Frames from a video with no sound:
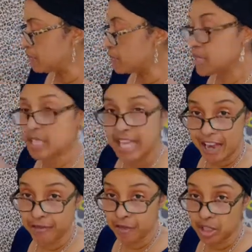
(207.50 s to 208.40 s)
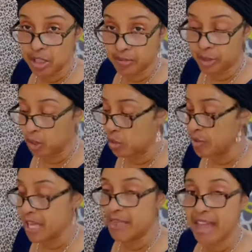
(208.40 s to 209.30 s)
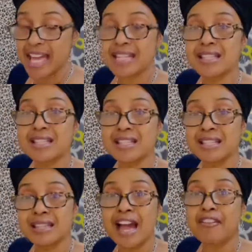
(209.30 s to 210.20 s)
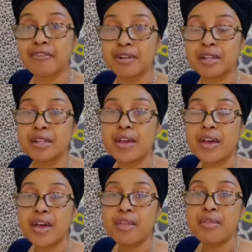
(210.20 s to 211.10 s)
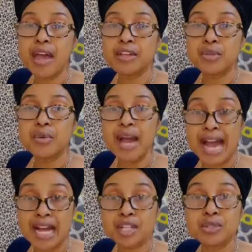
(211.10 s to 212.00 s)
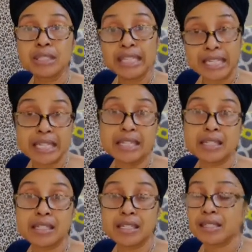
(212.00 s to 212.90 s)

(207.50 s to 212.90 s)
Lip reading: saffron bulbs, and that is the saffron that you actually eat.